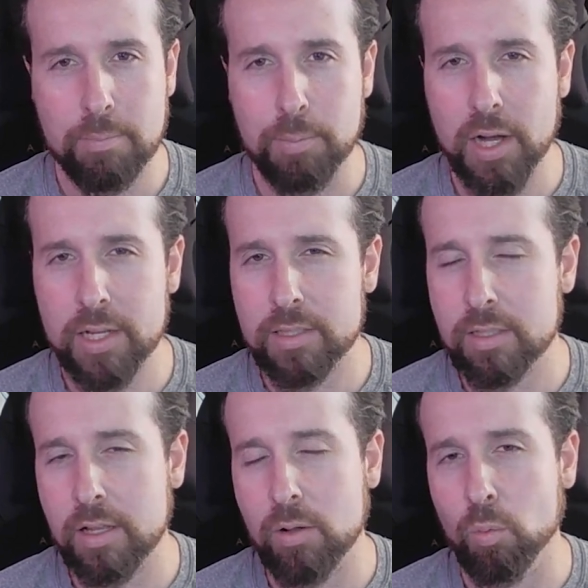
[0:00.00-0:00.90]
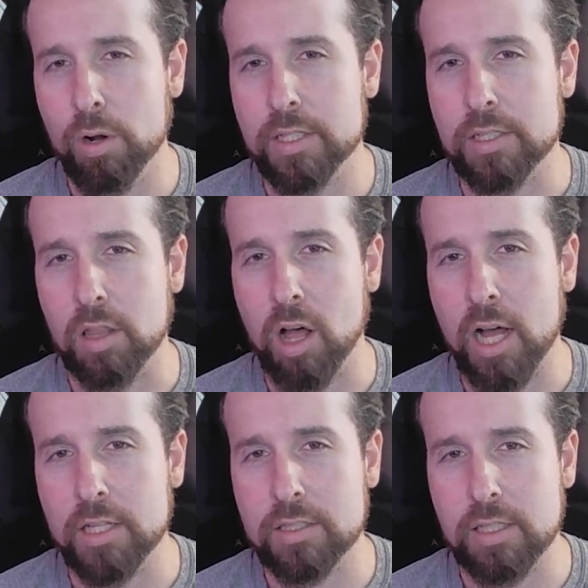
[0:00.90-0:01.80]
But what is lost